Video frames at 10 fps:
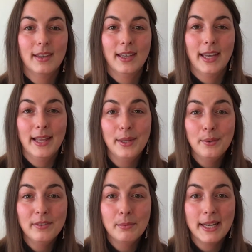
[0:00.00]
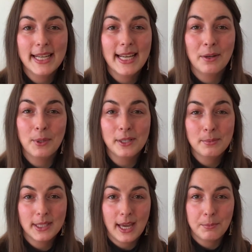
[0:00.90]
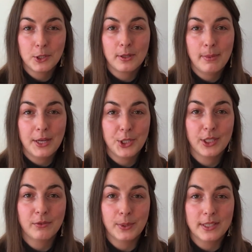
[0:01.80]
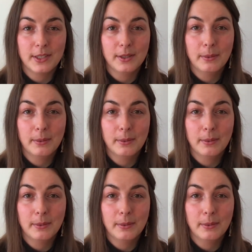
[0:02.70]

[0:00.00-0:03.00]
Hello everybody and welcome to Capture the Magic of Winter.